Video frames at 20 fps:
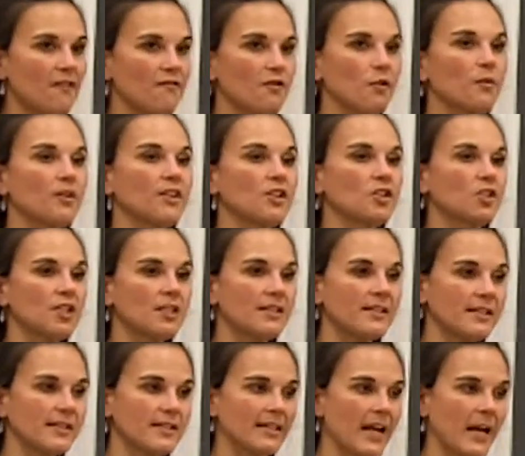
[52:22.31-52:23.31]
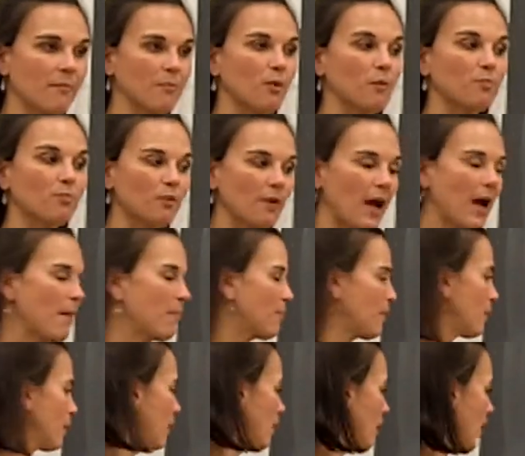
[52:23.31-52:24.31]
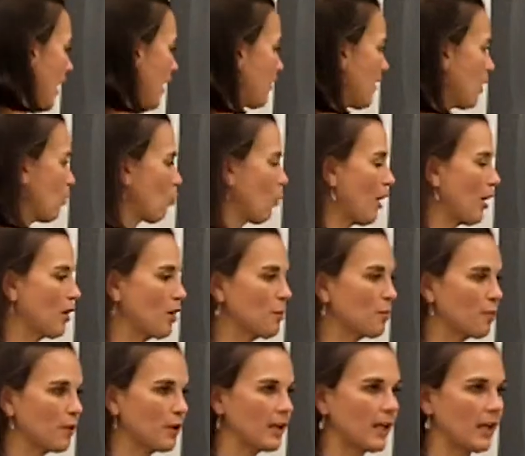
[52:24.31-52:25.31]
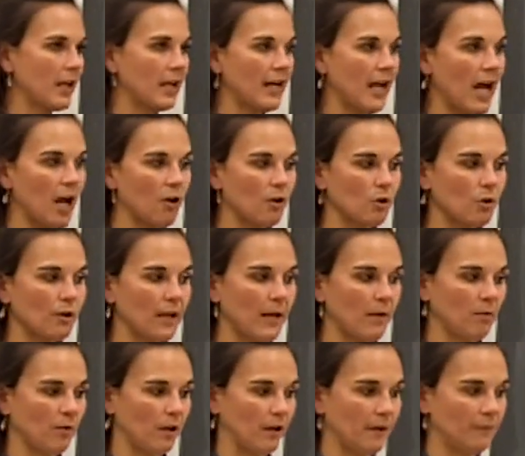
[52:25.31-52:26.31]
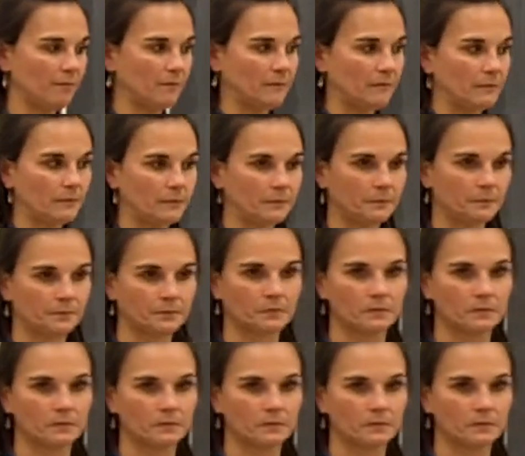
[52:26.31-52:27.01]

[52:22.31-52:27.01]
careful with the GC sample prep and then where you put it and how you label it.